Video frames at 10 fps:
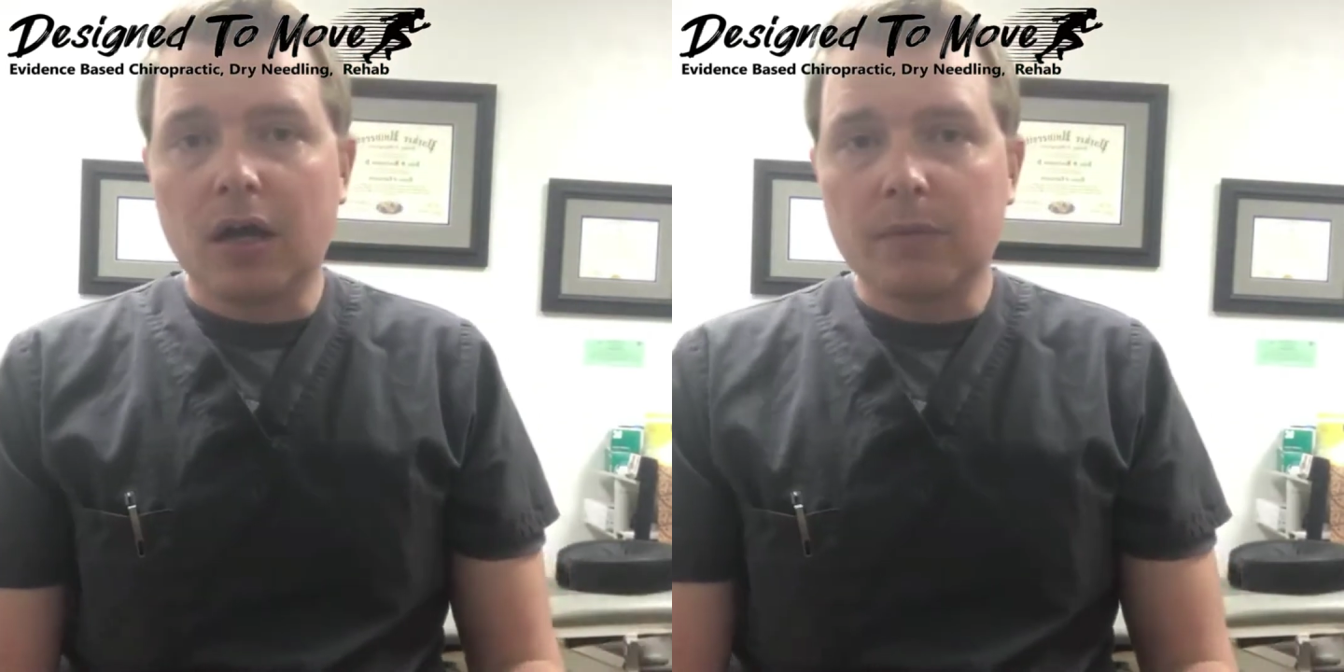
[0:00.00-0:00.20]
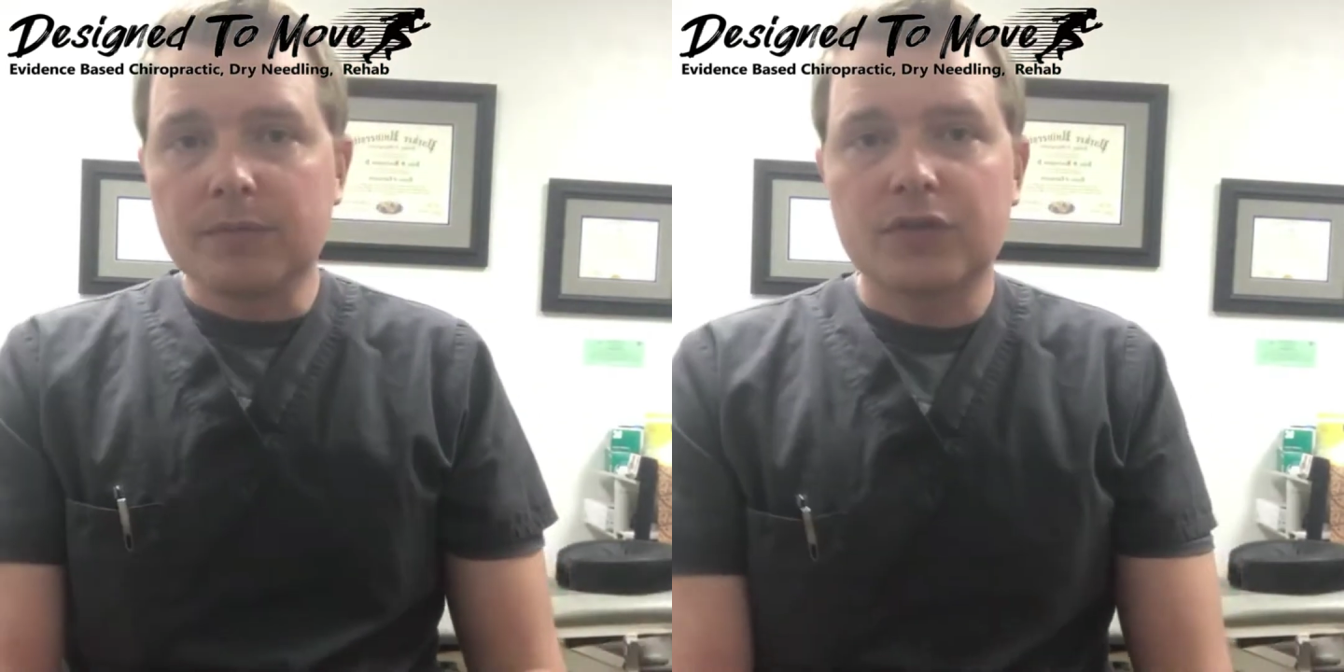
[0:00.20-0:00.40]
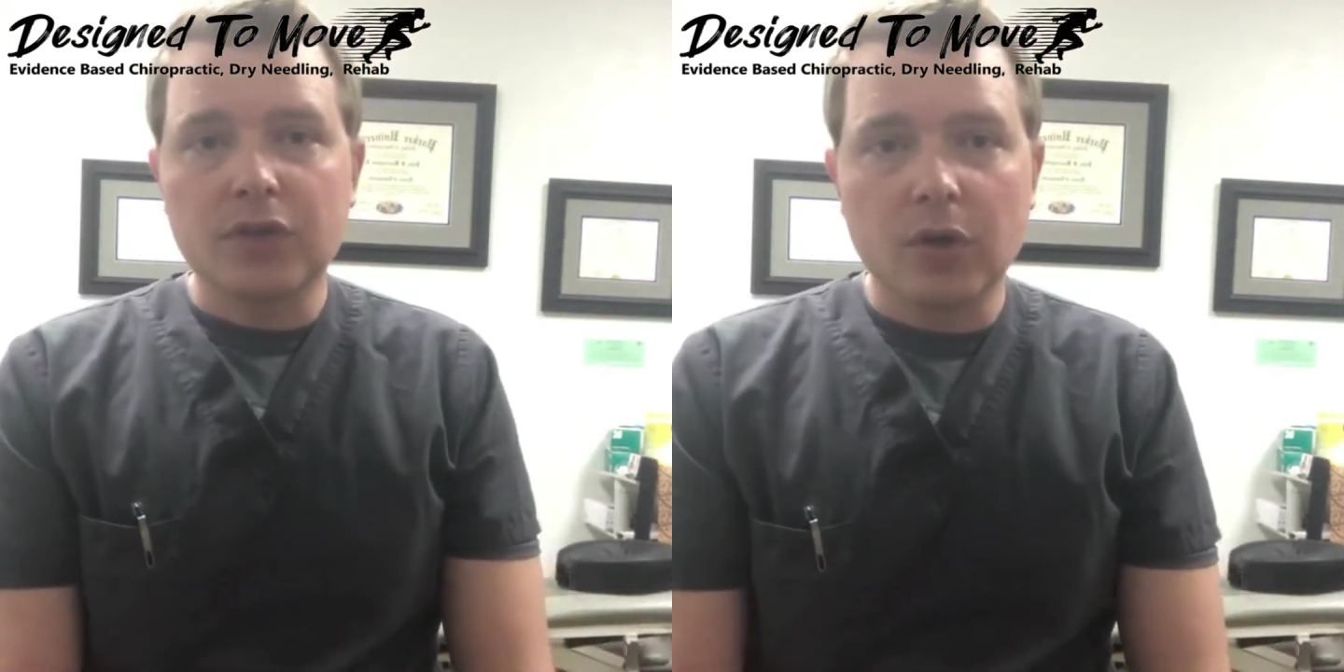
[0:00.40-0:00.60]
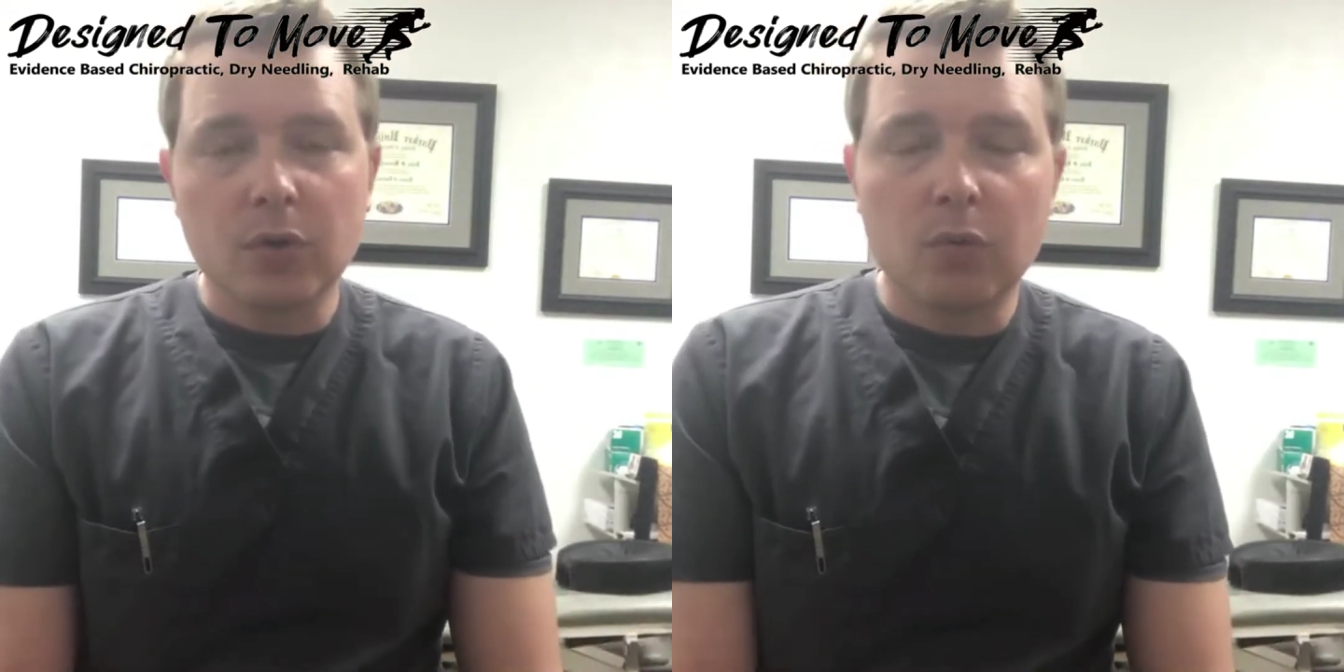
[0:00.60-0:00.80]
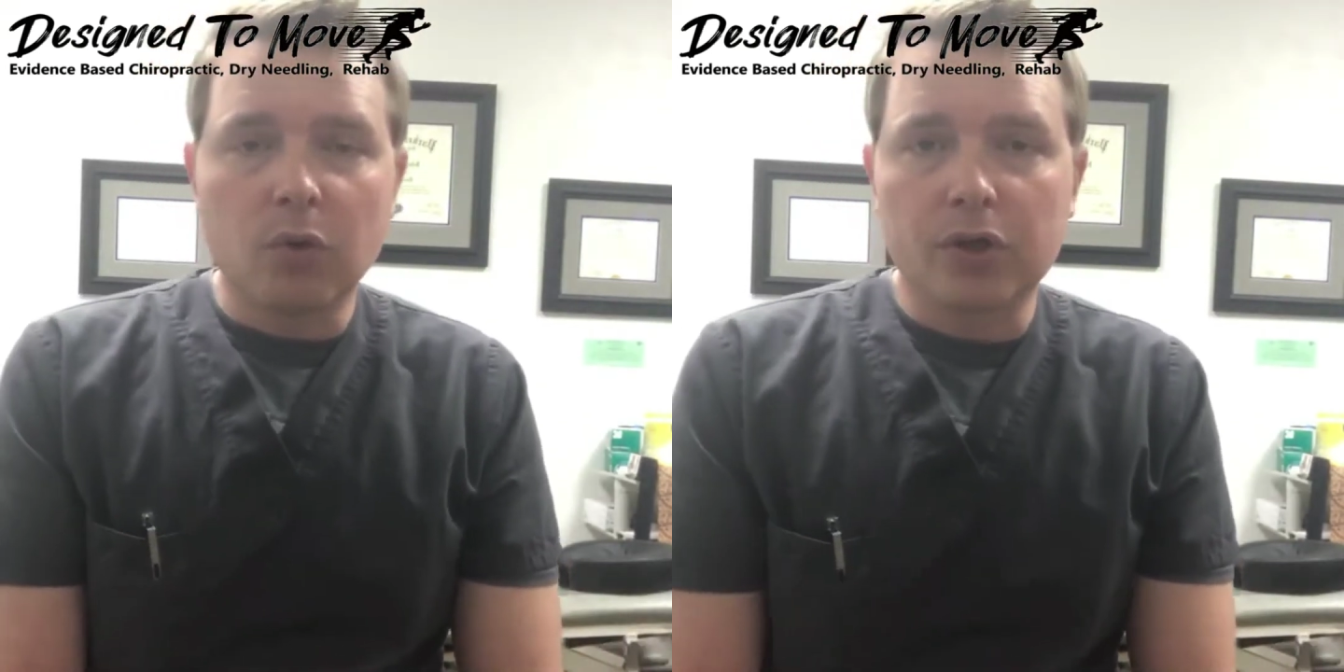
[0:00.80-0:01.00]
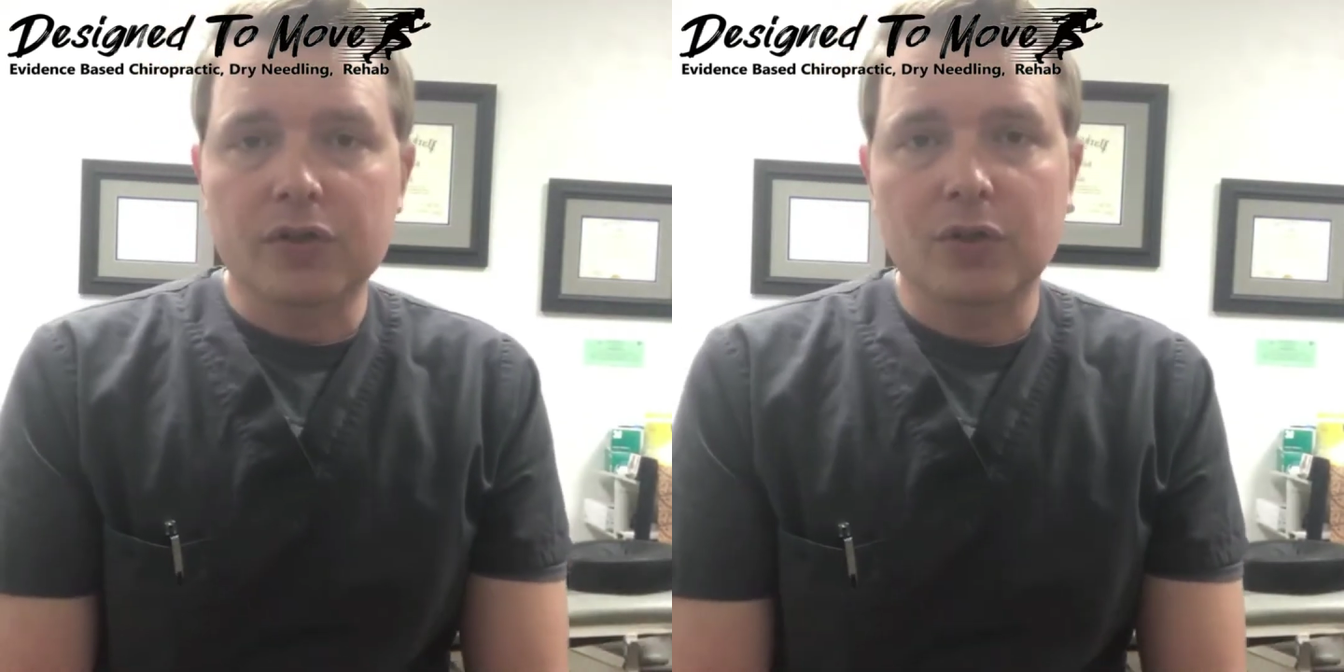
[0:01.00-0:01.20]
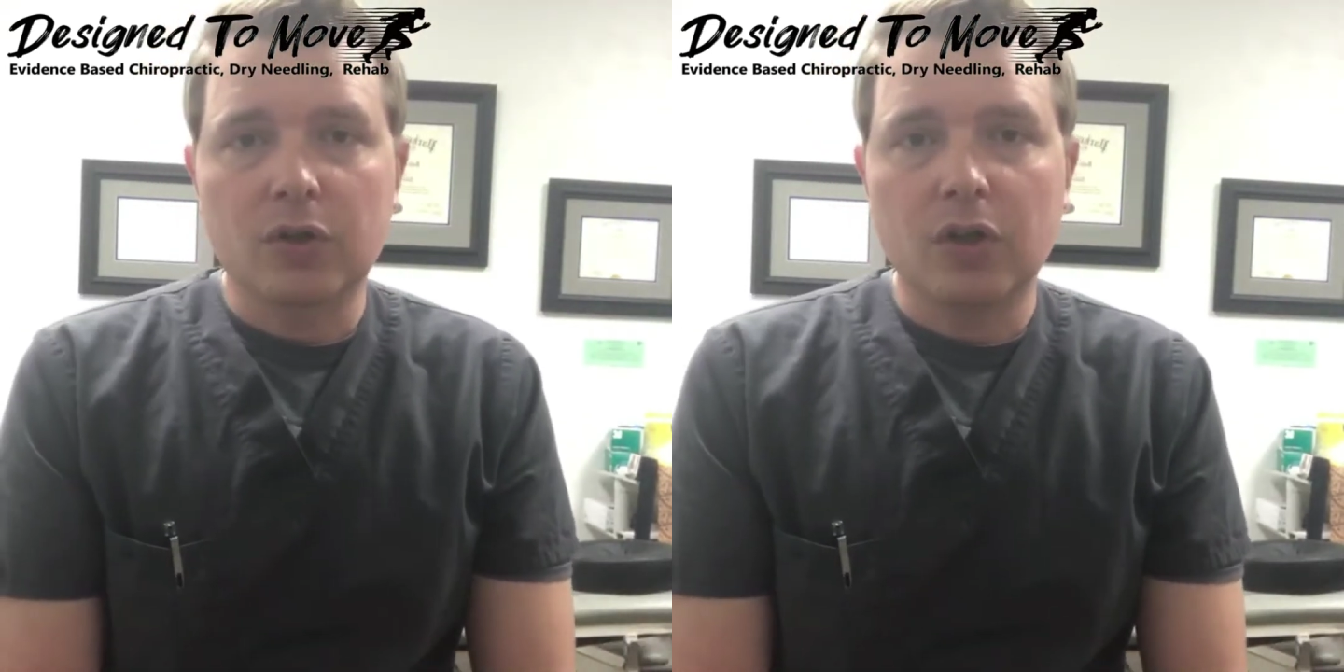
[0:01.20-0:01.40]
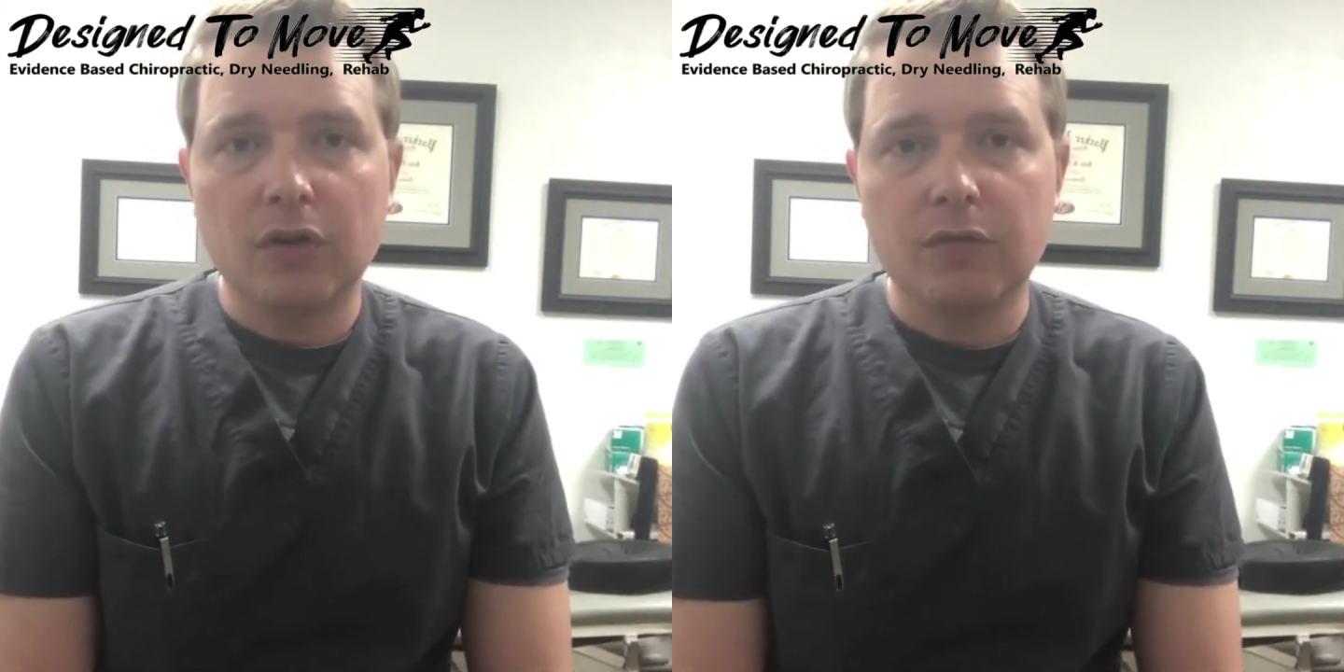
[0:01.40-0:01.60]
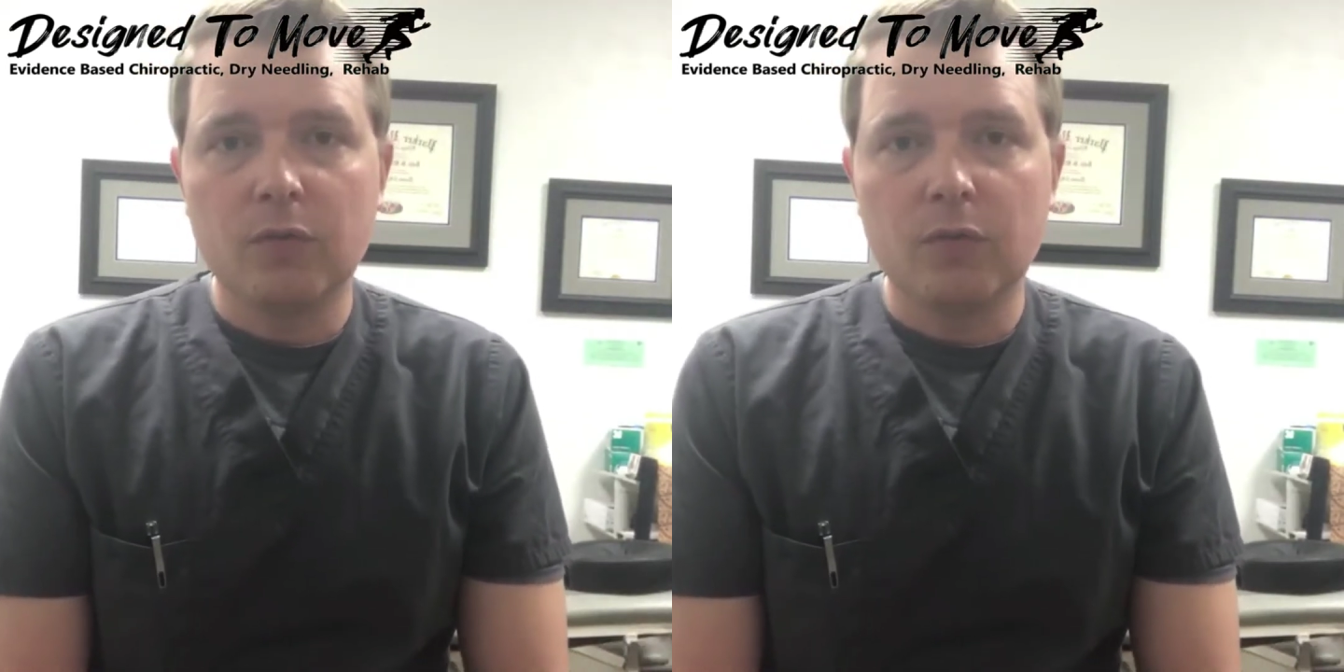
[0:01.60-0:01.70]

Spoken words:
So we're going to start off